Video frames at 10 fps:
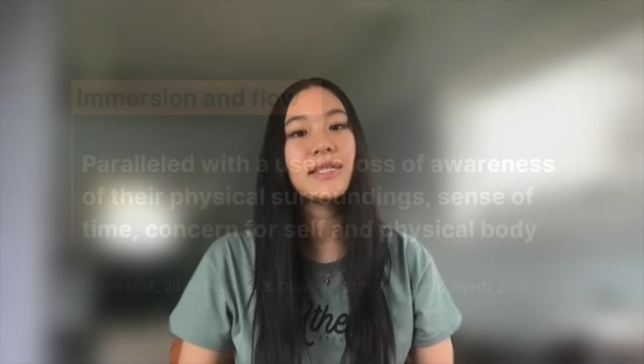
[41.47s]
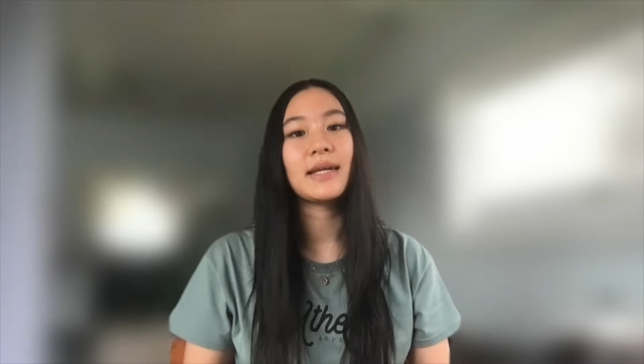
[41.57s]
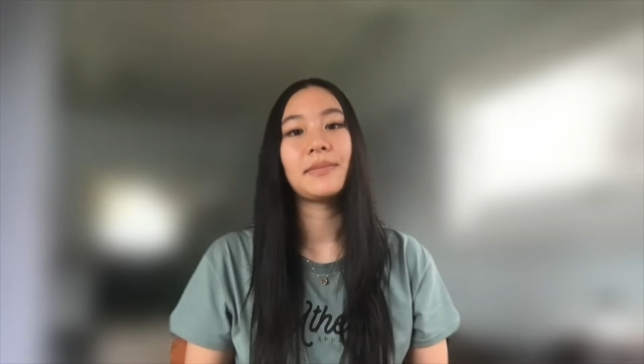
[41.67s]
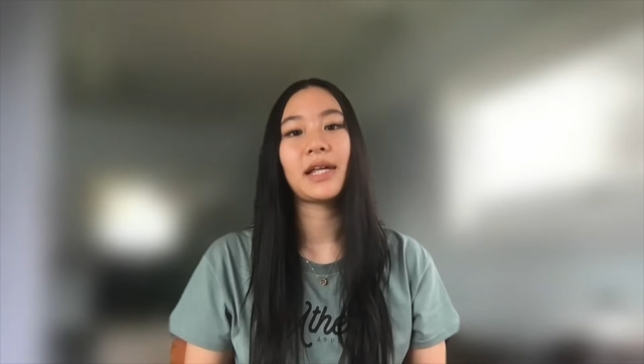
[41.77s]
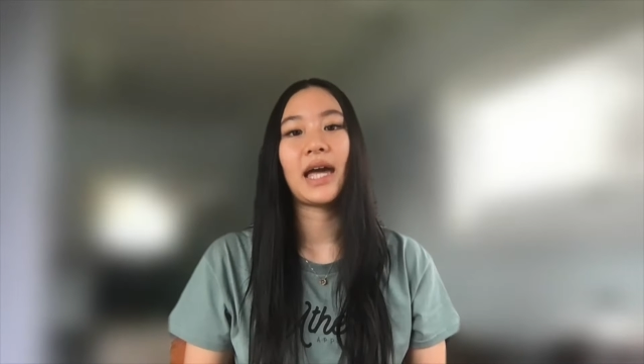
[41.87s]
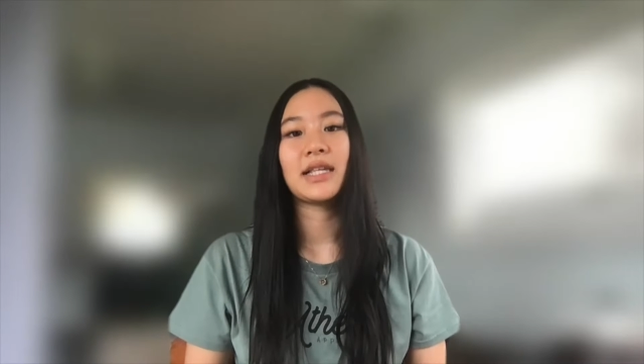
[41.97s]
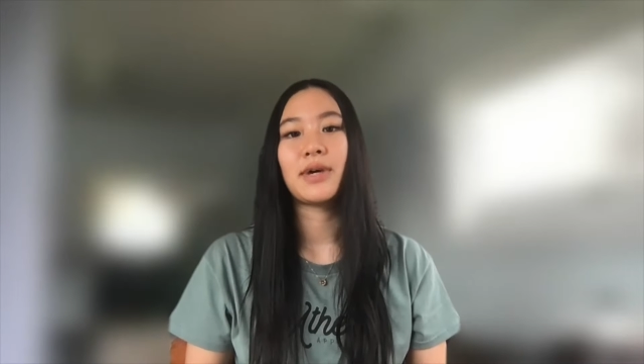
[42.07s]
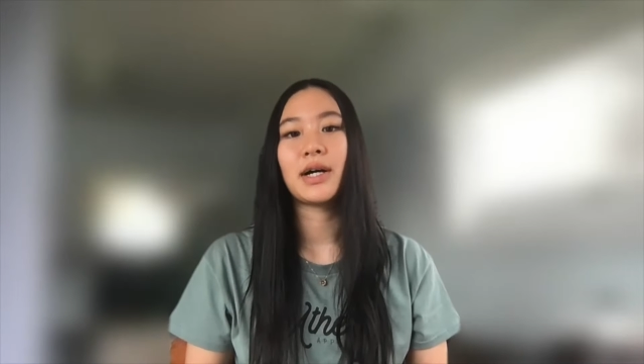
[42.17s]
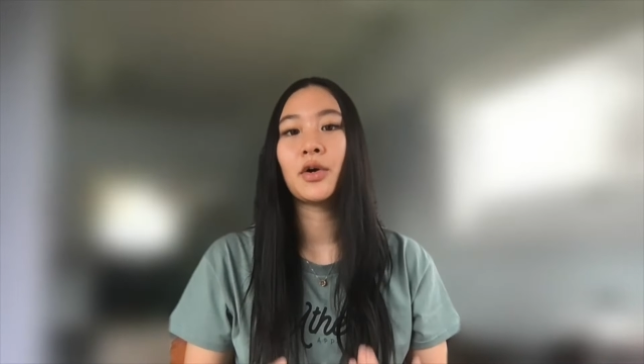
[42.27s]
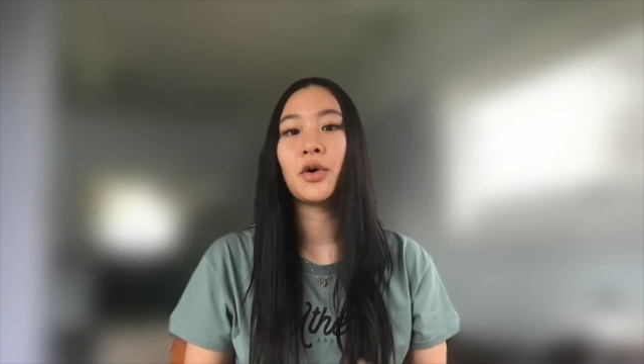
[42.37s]
implicates
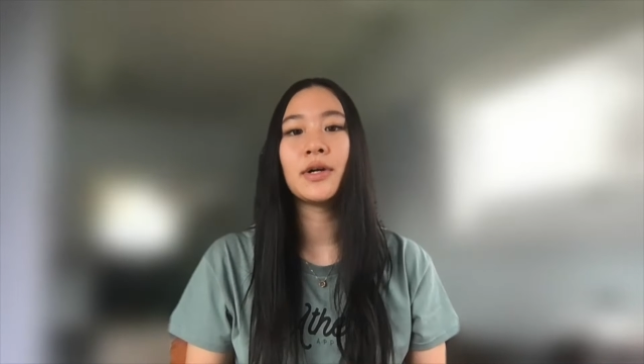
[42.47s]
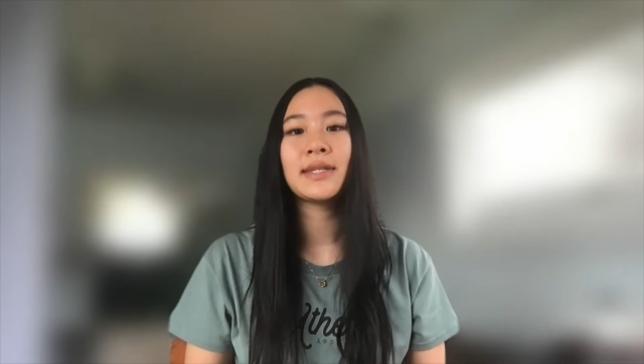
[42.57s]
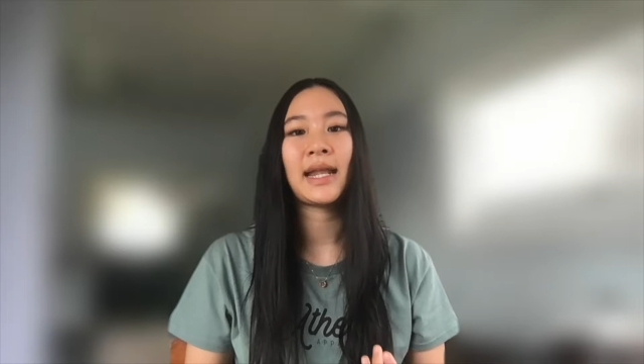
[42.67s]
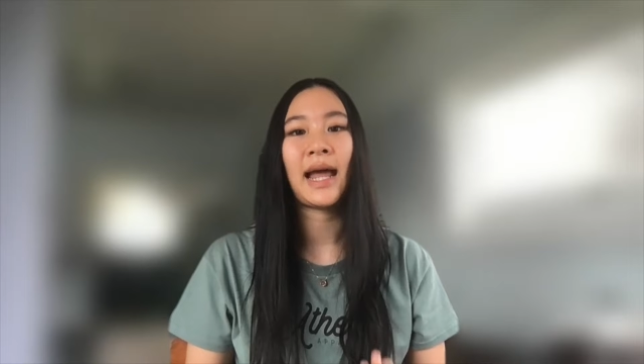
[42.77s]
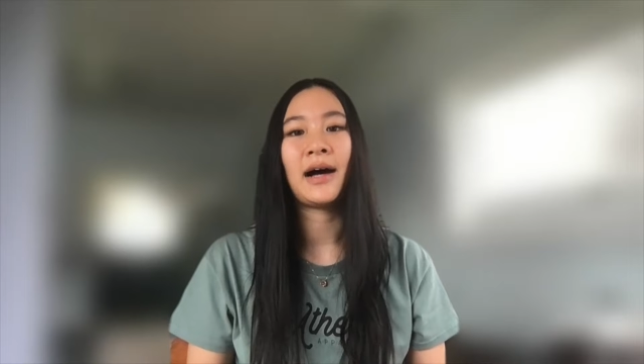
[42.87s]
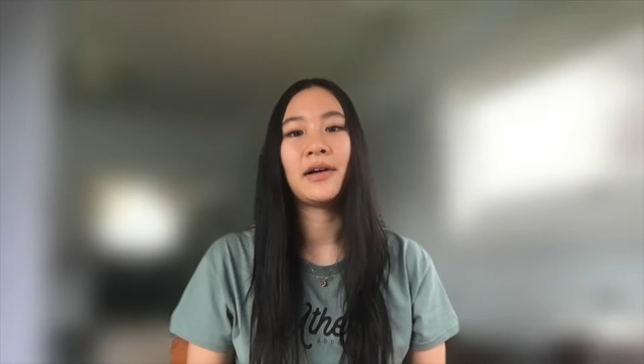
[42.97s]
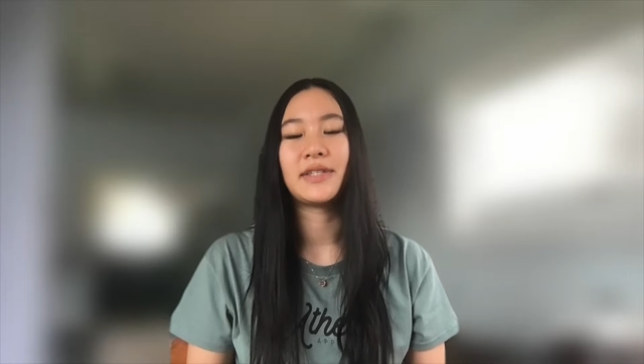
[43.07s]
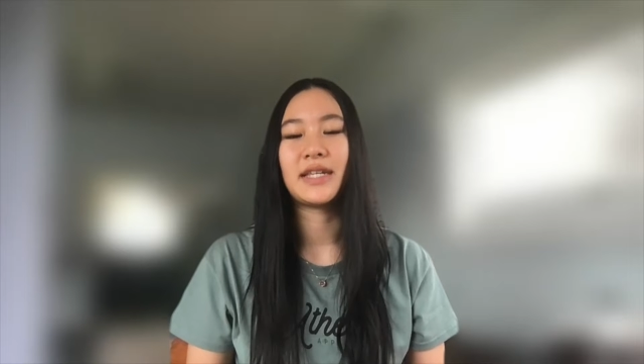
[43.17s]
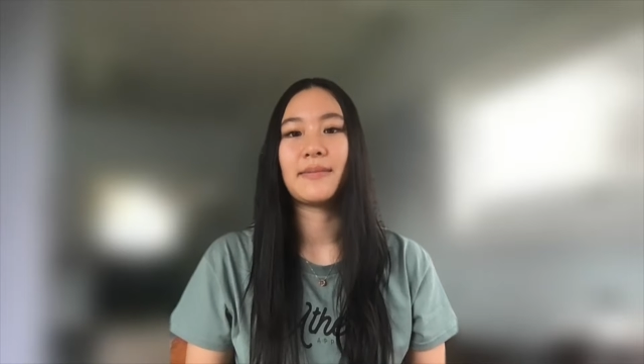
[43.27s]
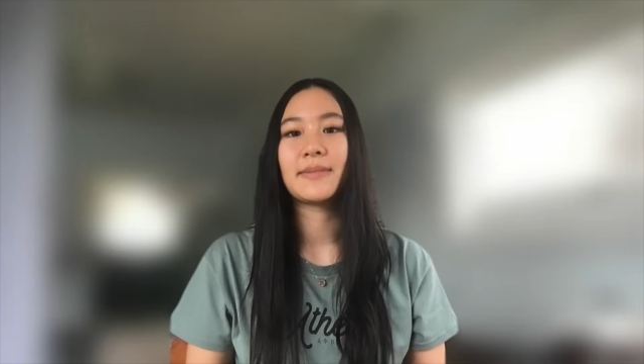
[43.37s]
what Kors et al.
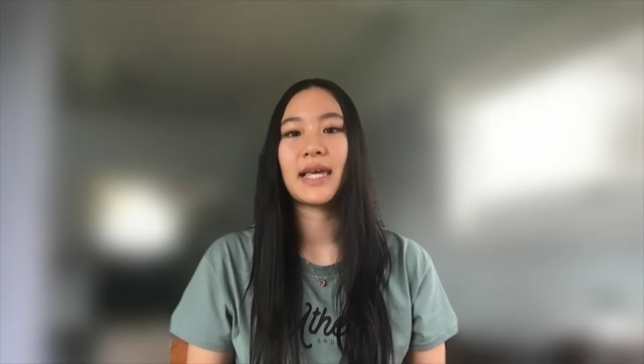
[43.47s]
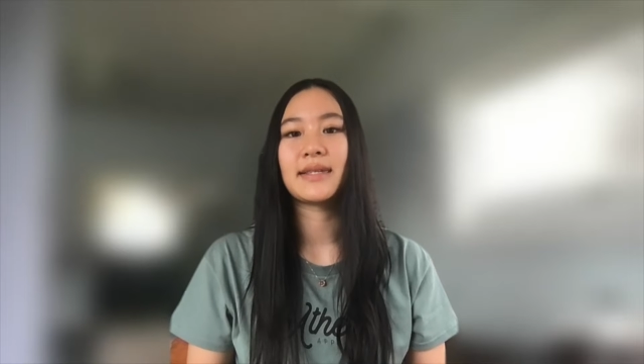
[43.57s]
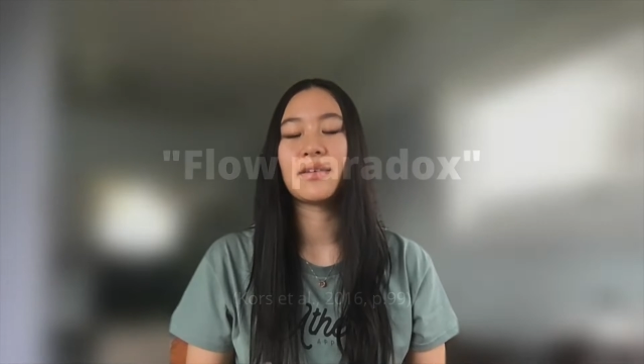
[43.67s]
Deems as a